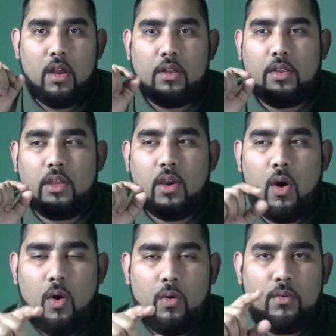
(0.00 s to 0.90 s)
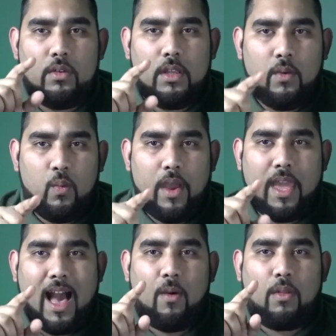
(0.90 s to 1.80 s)
The only way
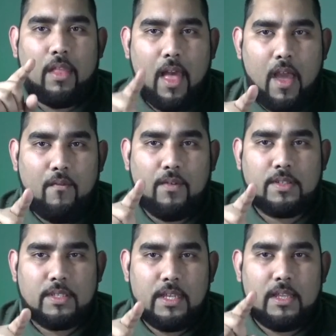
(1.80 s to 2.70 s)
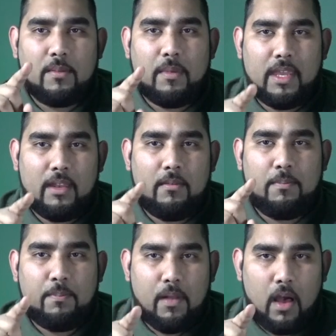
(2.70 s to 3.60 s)
I will ever see them in
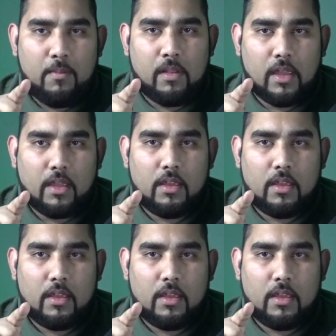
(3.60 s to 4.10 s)
public